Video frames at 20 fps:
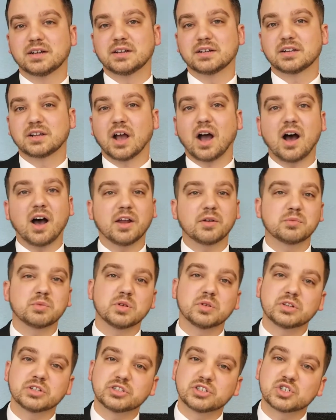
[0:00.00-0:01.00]
God will
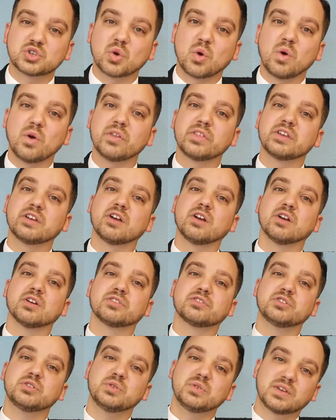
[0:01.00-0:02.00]
destroy the
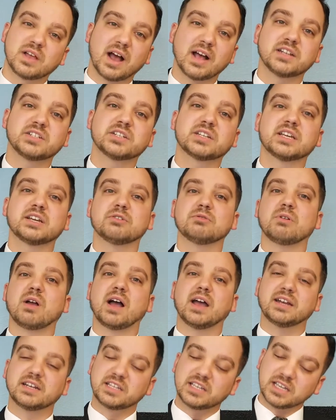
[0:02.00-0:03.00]
earth. You've got to get
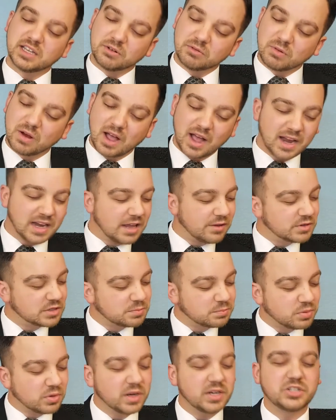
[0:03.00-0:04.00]
right. Get right. He was
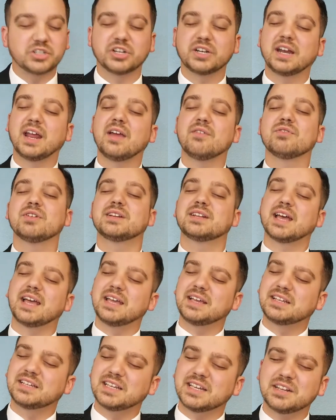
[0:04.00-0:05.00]
preaching every
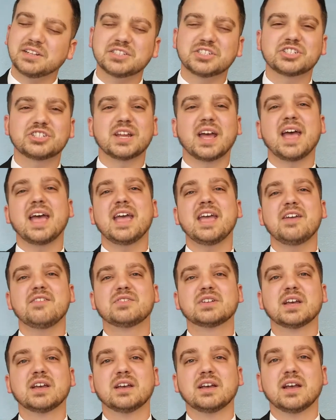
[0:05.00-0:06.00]
day. Get saved.
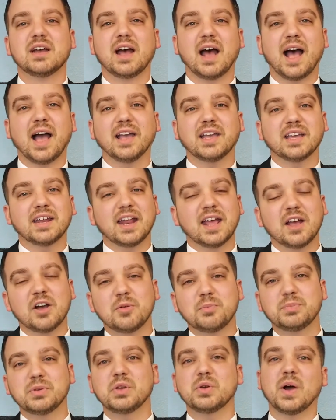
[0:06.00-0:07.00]
I can
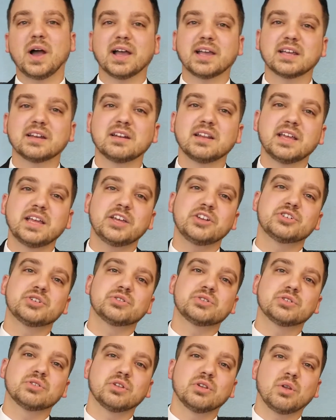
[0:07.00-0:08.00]
help you. I can lead you
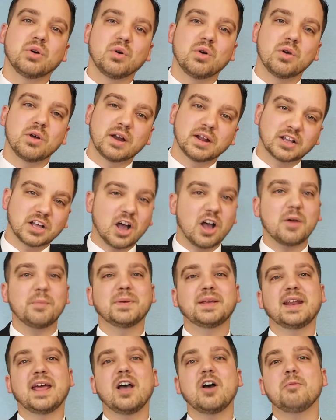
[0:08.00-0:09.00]
to the Lord. Come
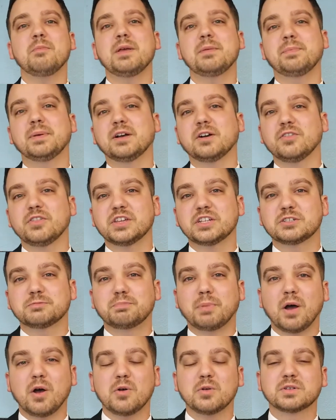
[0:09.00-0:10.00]
and help me build this
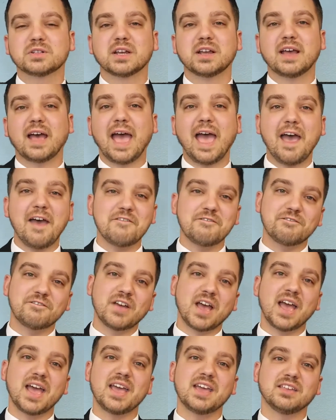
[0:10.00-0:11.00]
boat. Have
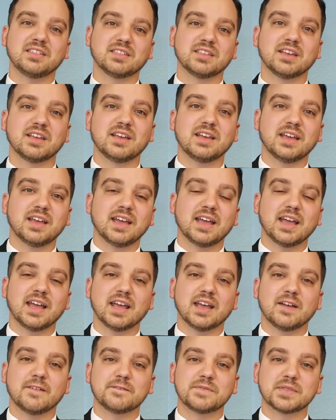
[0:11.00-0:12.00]
faith.
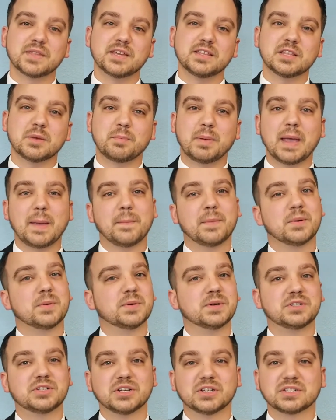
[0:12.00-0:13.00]
And the people
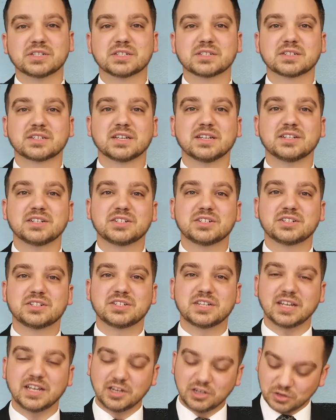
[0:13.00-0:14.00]
would just
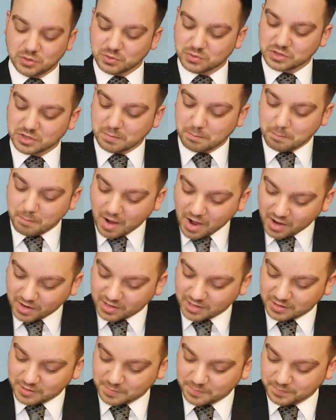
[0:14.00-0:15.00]
continue to mock
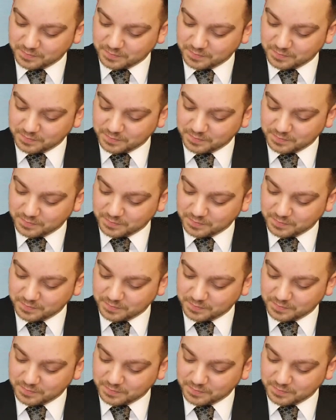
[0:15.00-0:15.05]
him.